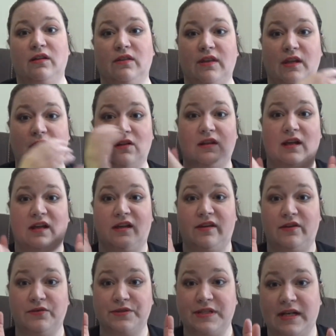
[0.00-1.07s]
that look like a
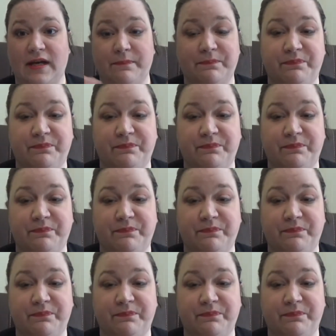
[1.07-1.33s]
Q-snap.